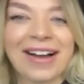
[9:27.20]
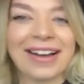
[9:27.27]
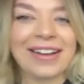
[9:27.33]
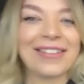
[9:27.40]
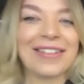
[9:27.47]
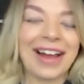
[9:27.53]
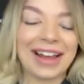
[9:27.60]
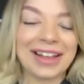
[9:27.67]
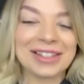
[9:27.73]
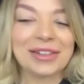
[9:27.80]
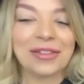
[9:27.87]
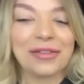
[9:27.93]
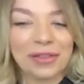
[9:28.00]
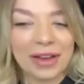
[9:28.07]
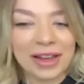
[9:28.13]
All right,
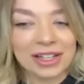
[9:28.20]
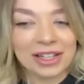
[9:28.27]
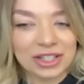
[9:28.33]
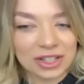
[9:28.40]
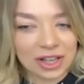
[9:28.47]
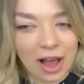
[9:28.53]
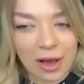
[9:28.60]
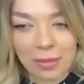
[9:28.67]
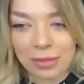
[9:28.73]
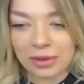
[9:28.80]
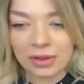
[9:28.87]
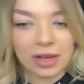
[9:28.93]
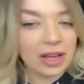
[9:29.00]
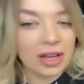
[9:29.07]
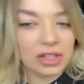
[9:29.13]
to finish up,
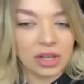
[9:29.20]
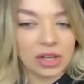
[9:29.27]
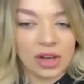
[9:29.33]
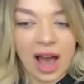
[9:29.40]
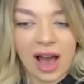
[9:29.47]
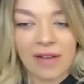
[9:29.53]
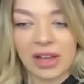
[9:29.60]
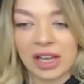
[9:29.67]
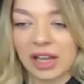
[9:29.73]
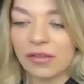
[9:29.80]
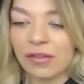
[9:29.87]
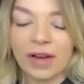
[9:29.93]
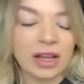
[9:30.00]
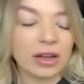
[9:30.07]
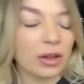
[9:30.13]
you have any
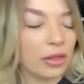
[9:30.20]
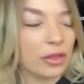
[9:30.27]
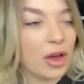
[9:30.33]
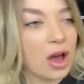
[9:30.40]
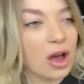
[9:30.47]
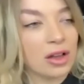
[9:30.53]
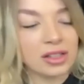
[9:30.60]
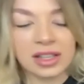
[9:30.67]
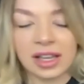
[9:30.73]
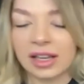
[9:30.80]
final thoughts,